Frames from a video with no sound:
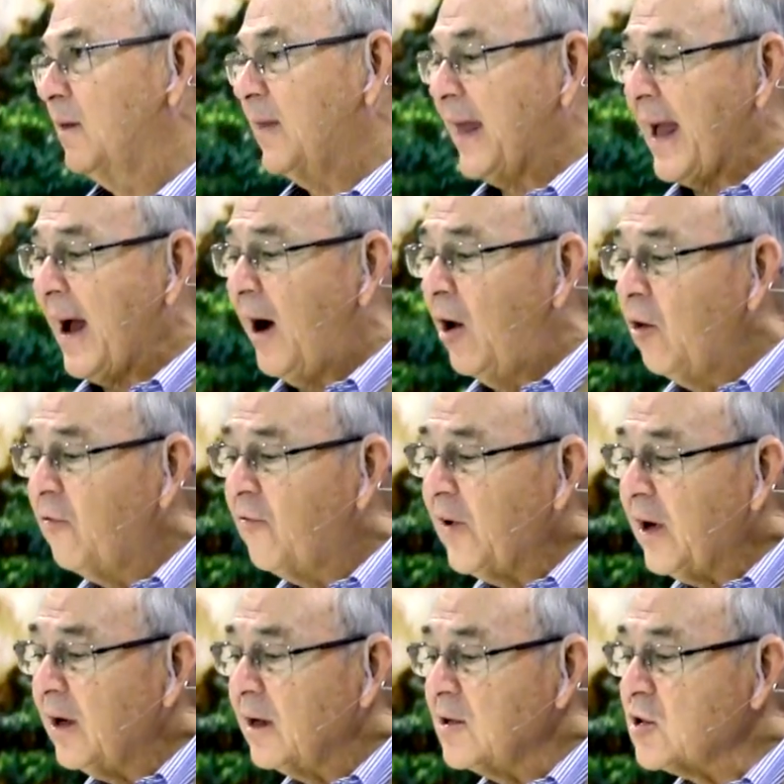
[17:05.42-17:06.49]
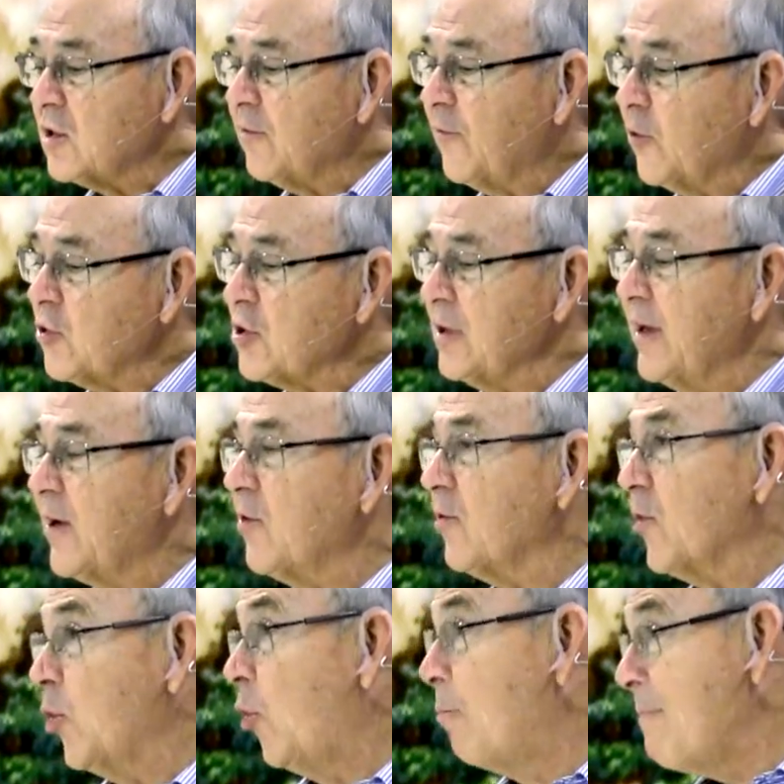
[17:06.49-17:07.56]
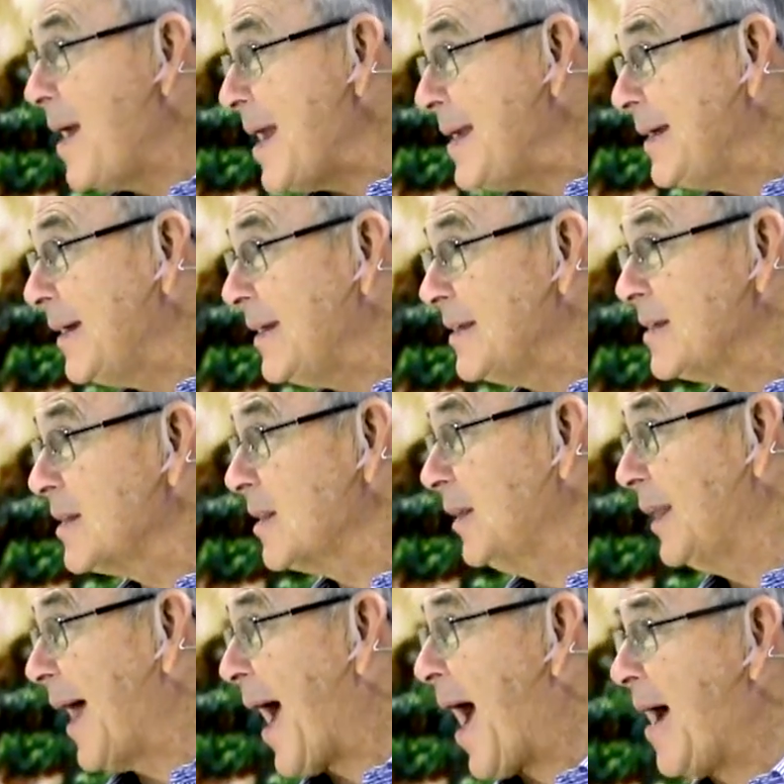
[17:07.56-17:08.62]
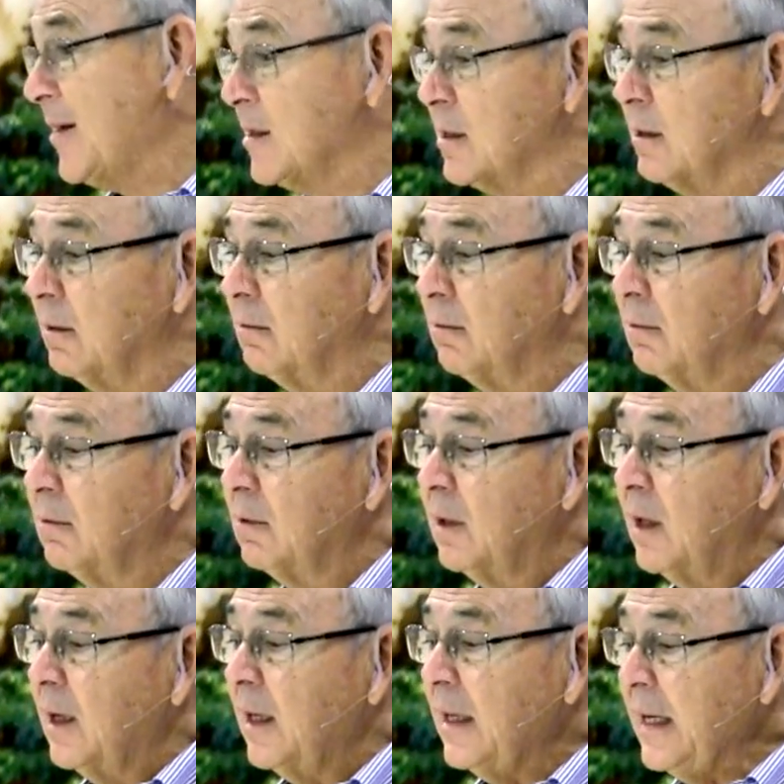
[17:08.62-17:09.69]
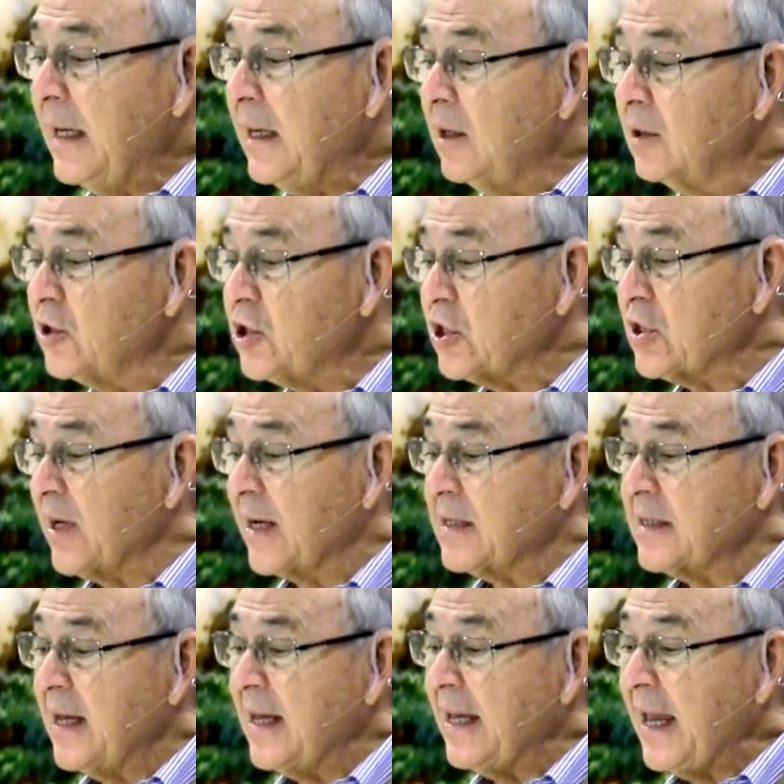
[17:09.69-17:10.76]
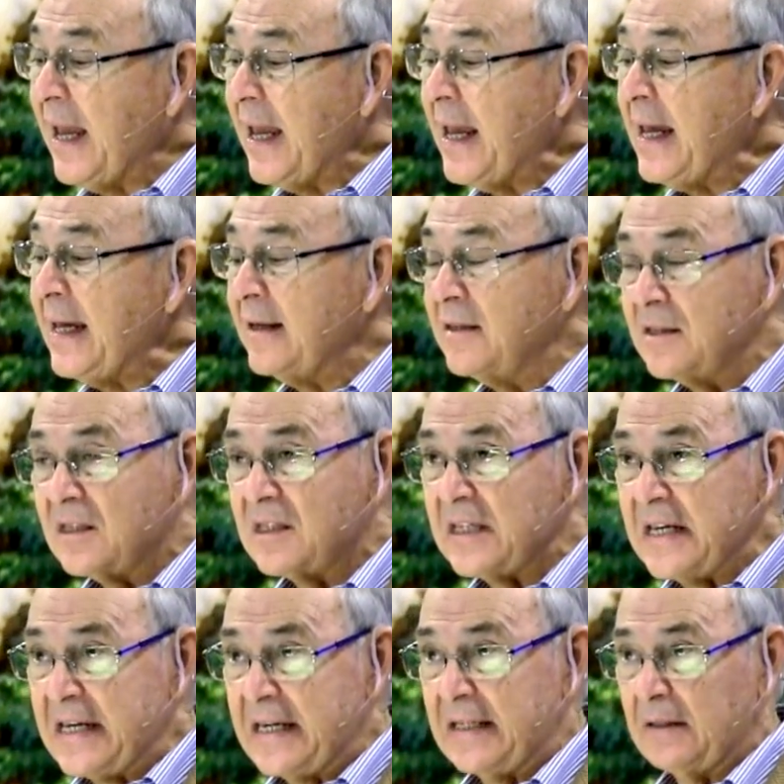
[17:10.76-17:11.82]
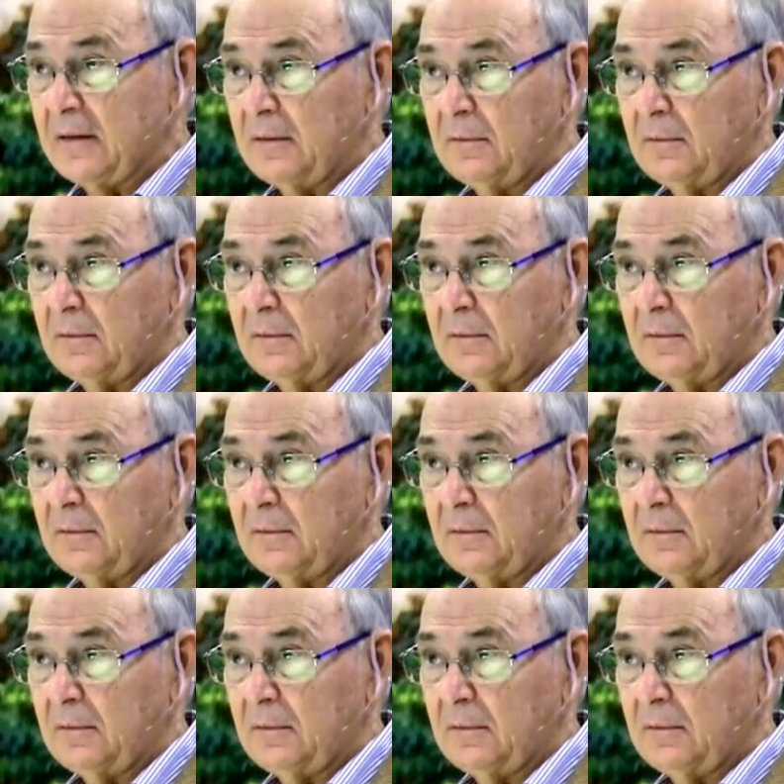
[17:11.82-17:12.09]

the alpha is the first letter, the omega is the last. In English, it's like saying A and Z.